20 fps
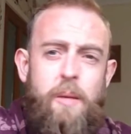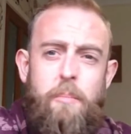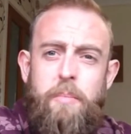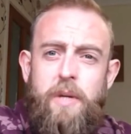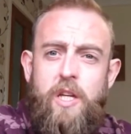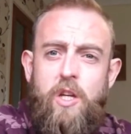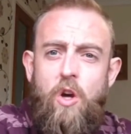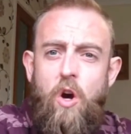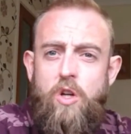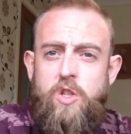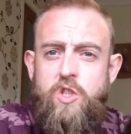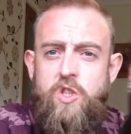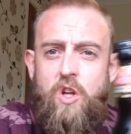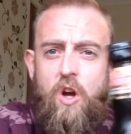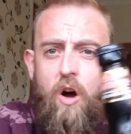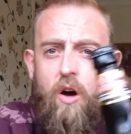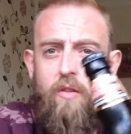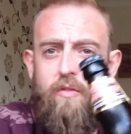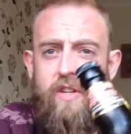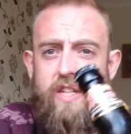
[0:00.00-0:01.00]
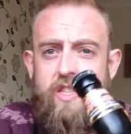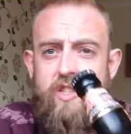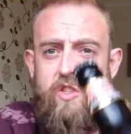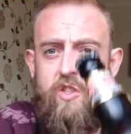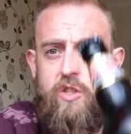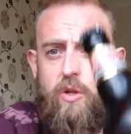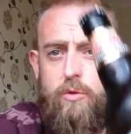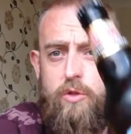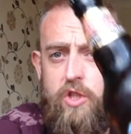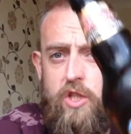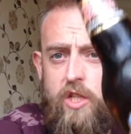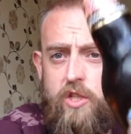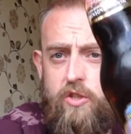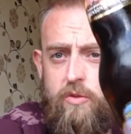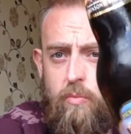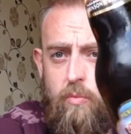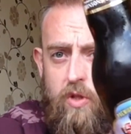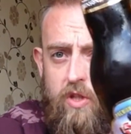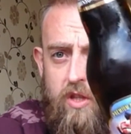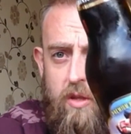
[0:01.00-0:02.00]
because of its
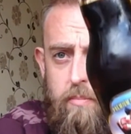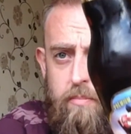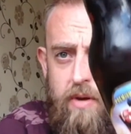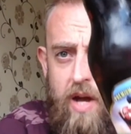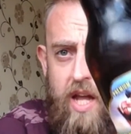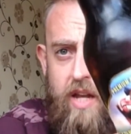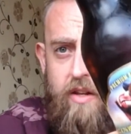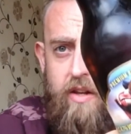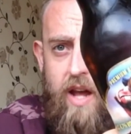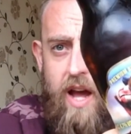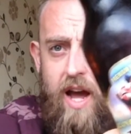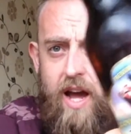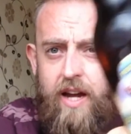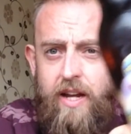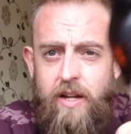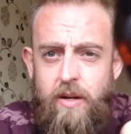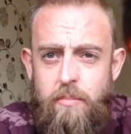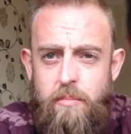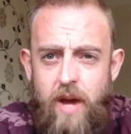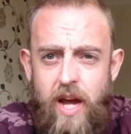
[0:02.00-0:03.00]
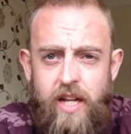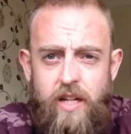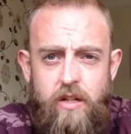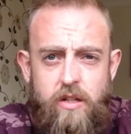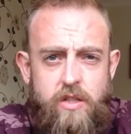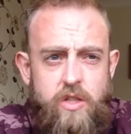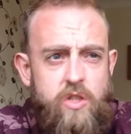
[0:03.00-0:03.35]
association with the band Iron Maiden.